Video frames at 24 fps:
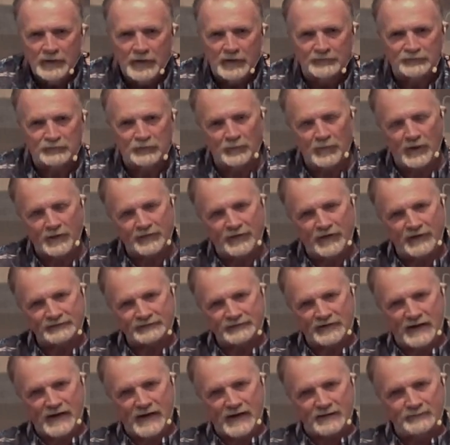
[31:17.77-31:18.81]
So about that
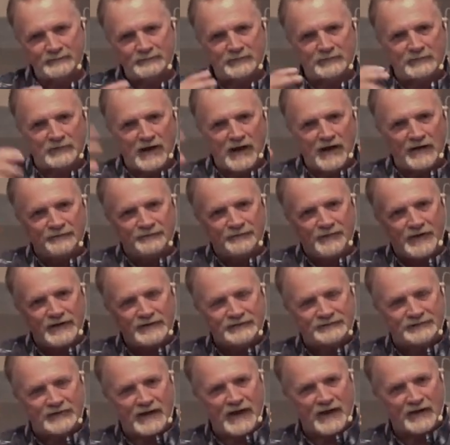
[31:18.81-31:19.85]
time, God
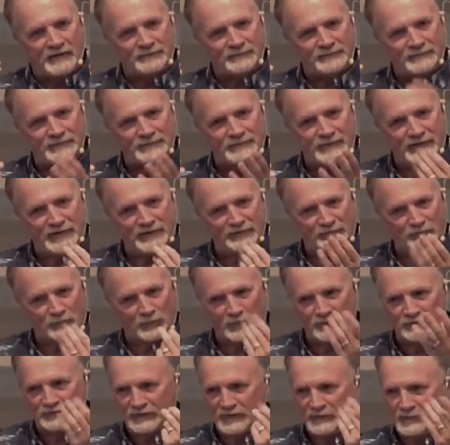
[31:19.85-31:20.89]
fades out, and his
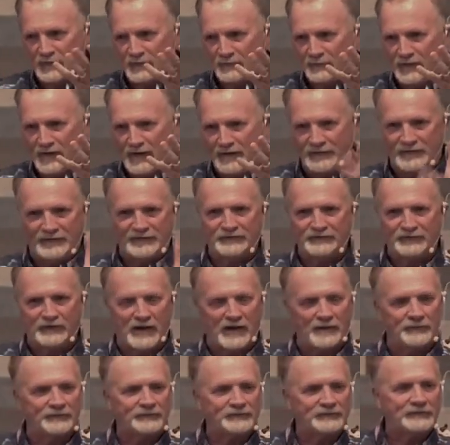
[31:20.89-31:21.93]
words come up, and he
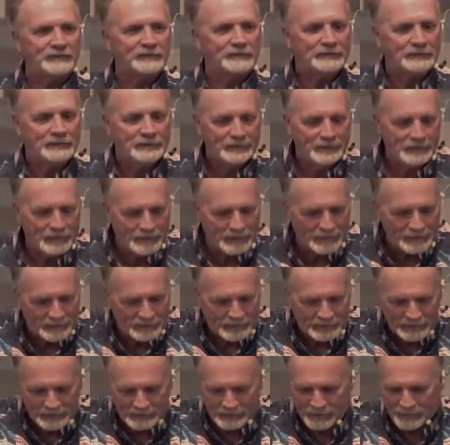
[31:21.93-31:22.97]
stops.
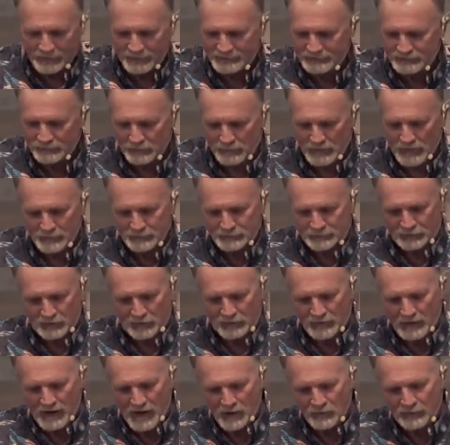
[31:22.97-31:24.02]
And I said, well, I'm
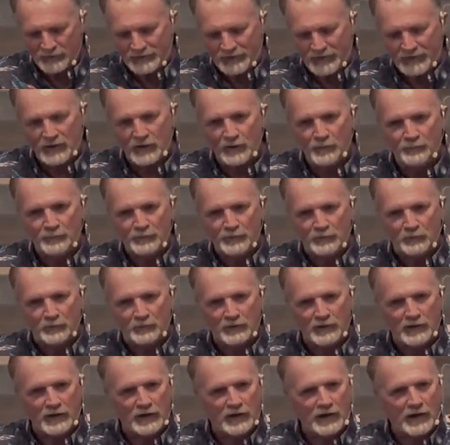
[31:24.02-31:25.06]
sorry. How can I help
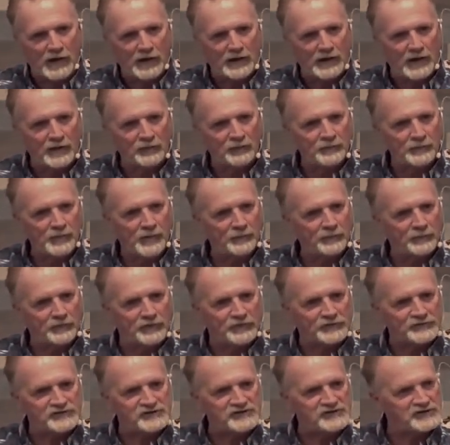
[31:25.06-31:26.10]
you? And I remember
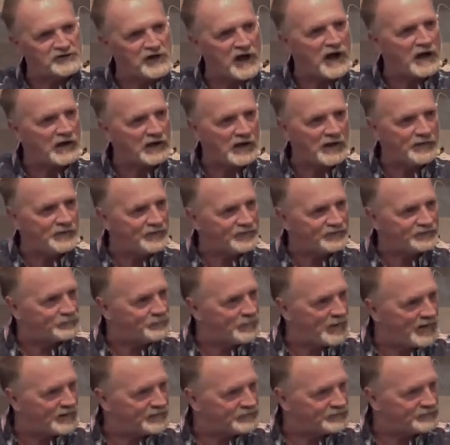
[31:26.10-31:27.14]
the shock on this
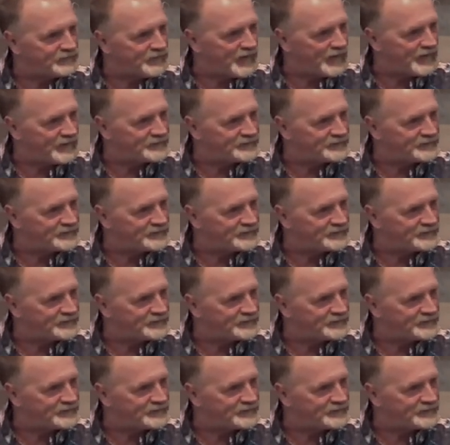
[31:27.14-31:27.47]
man's face.